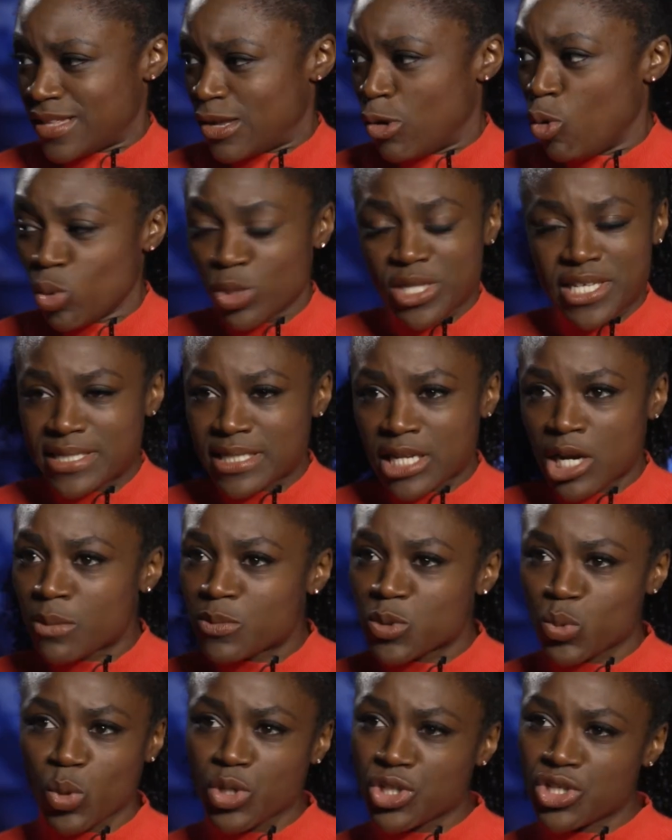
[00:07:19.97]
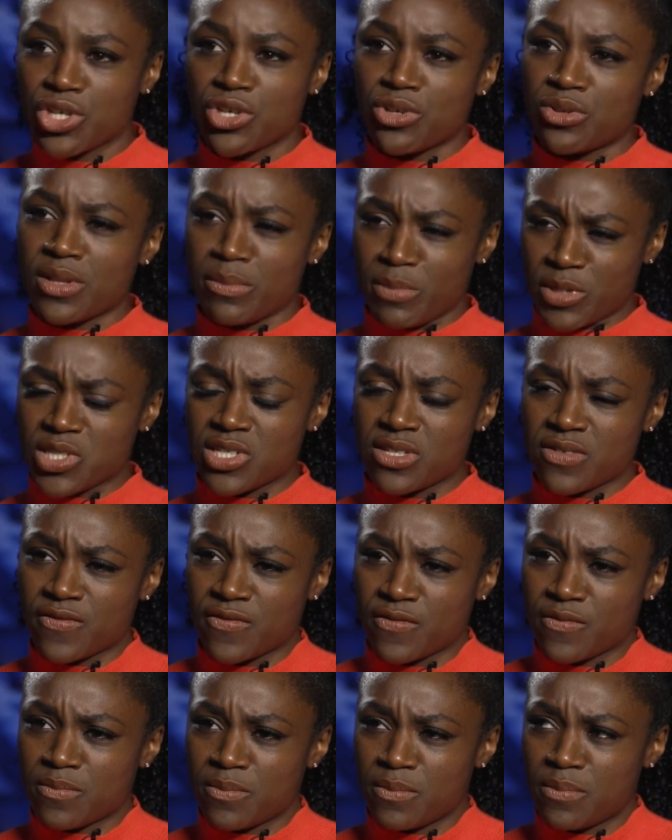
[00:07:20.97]
all these clubs want you. They must
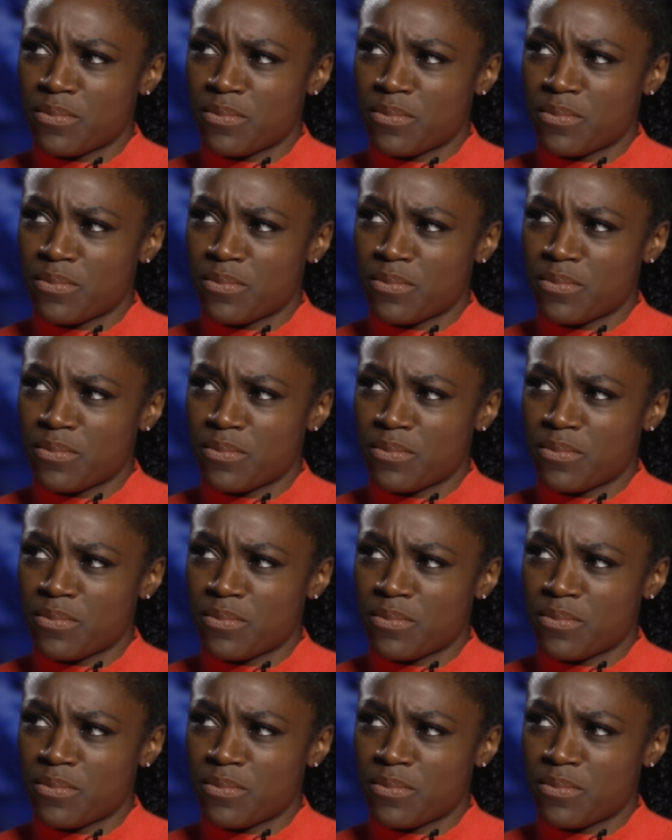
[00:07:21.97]
have,